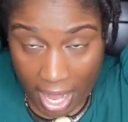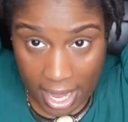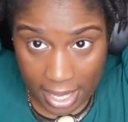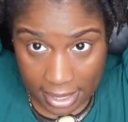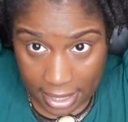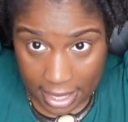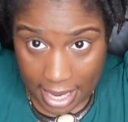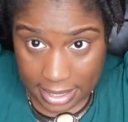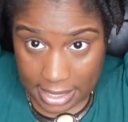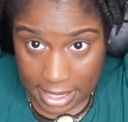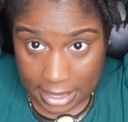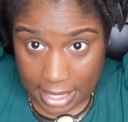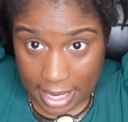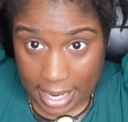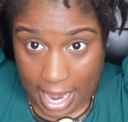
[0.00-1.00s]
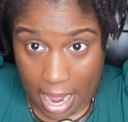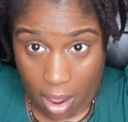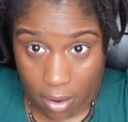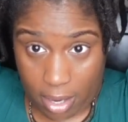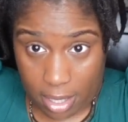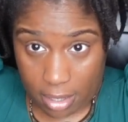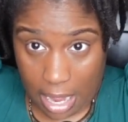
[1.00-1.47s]
And then I didn't like
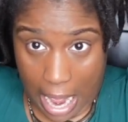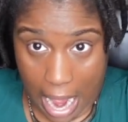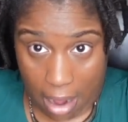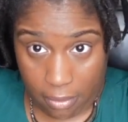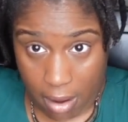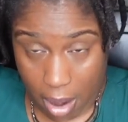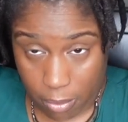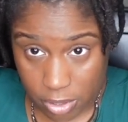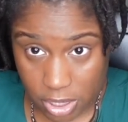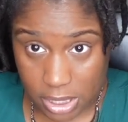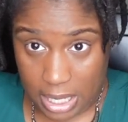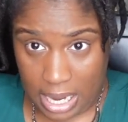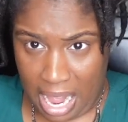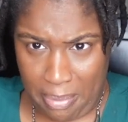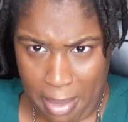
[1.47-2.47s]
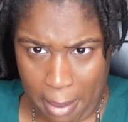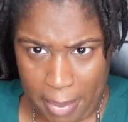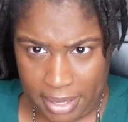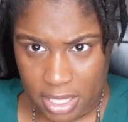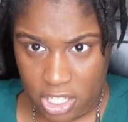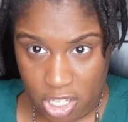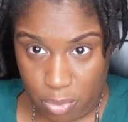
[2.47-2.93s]
how Ara was just like, I'm not
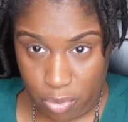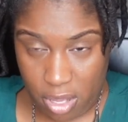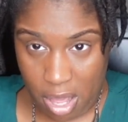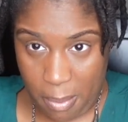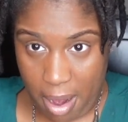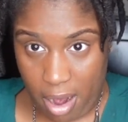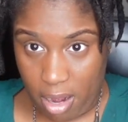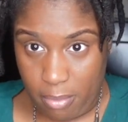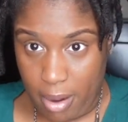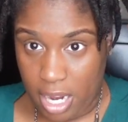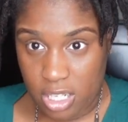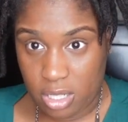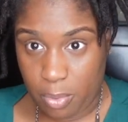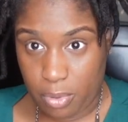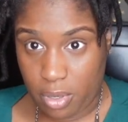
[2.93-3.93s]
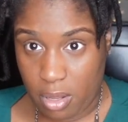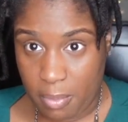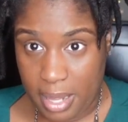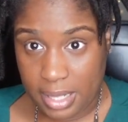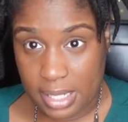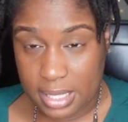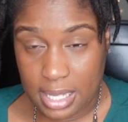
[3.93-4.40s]
about to jump on him. Everybody jumping on him
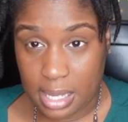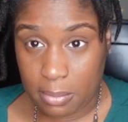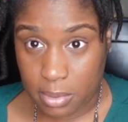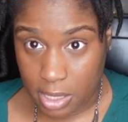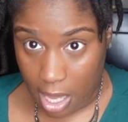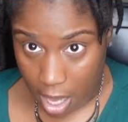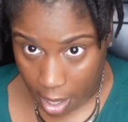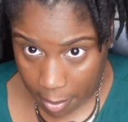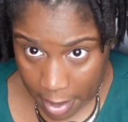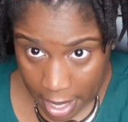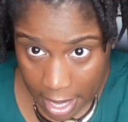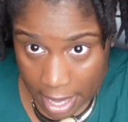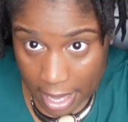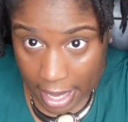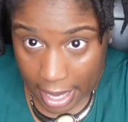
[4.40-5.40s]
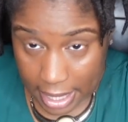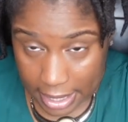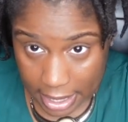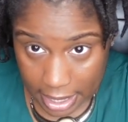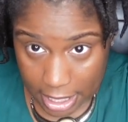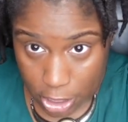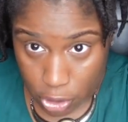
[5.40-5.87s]
at the same time. And
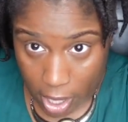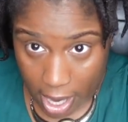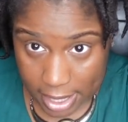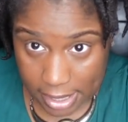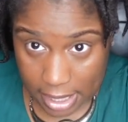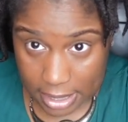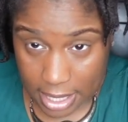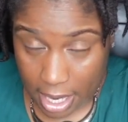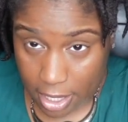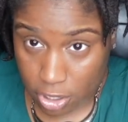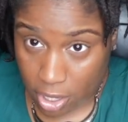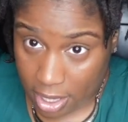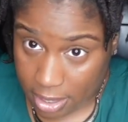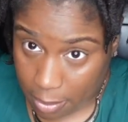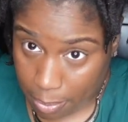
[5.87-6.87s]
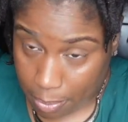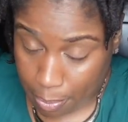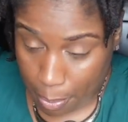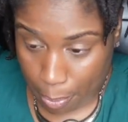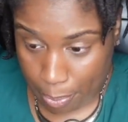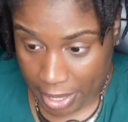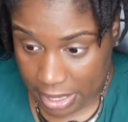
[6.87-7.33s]
then Adonis tries to
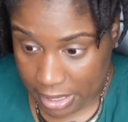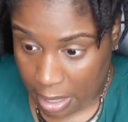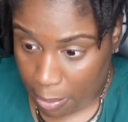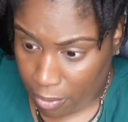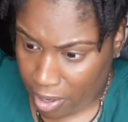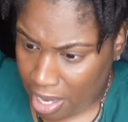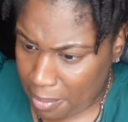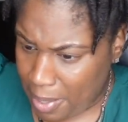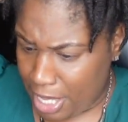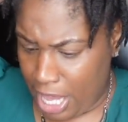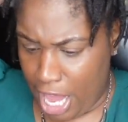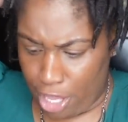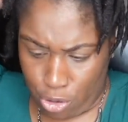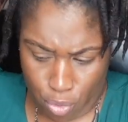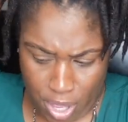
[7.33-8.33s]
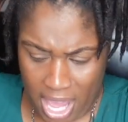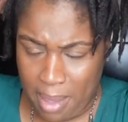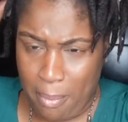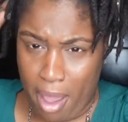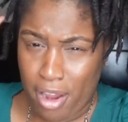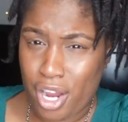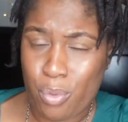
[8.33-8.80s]
beast up on him. And yeah, you
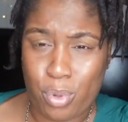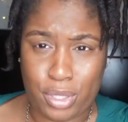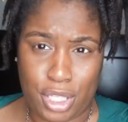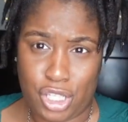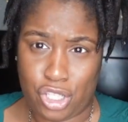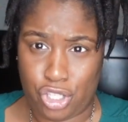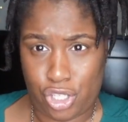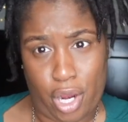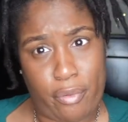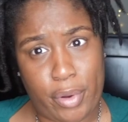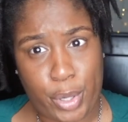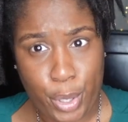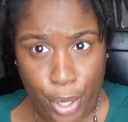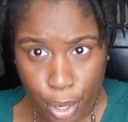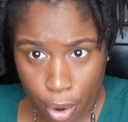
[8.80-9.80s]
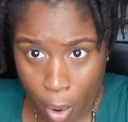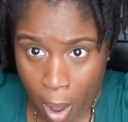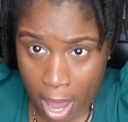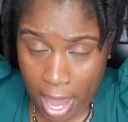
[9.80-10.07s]
came out here with this jerry curl.